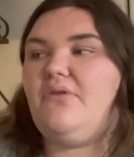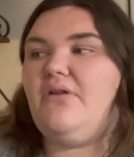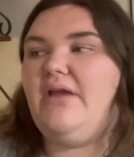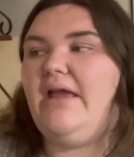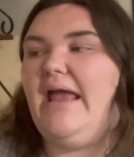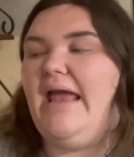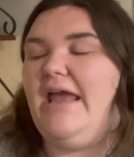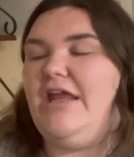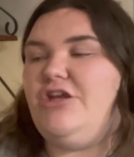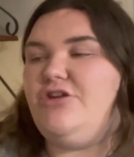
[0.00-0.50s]

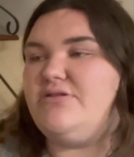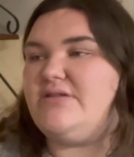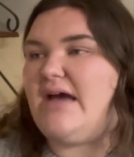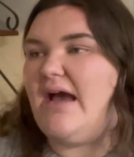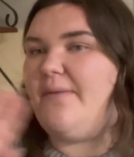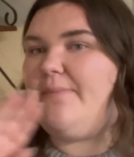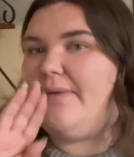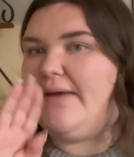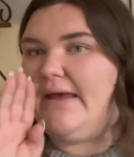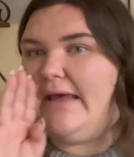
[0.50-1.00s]
And you
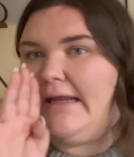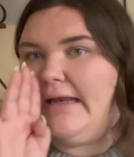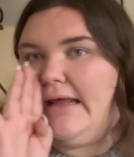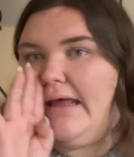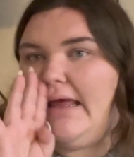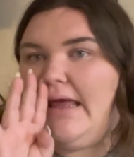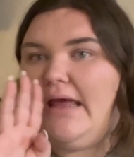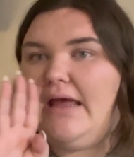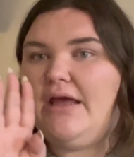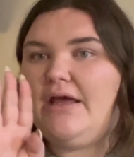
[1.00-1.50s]
type in
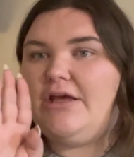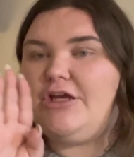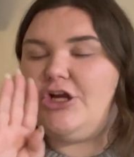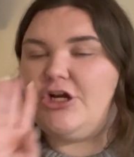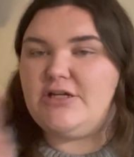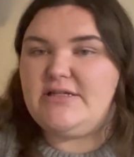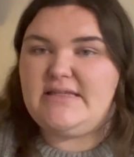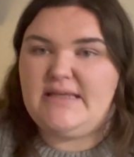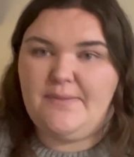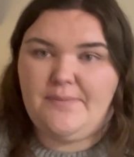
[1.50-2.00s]

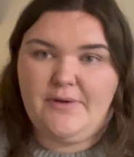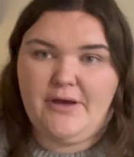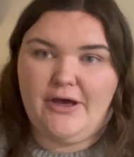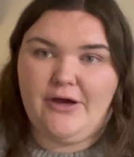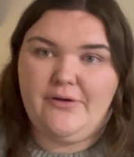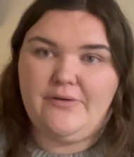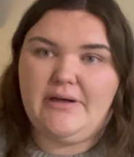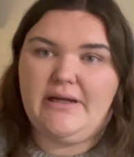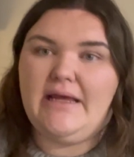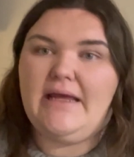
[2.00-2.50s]
your zip
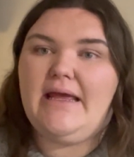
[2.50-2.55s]
code.